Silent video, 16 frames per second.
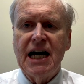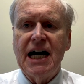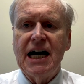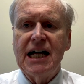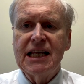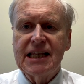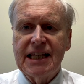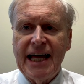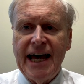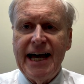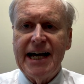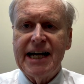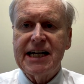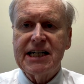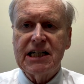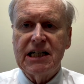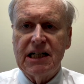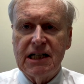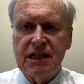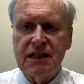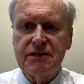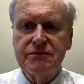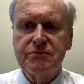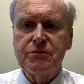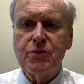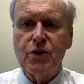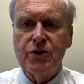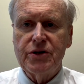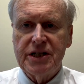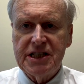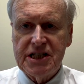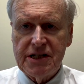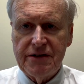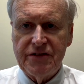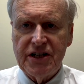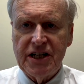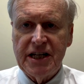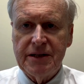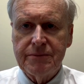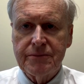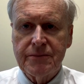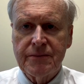a lack of productivity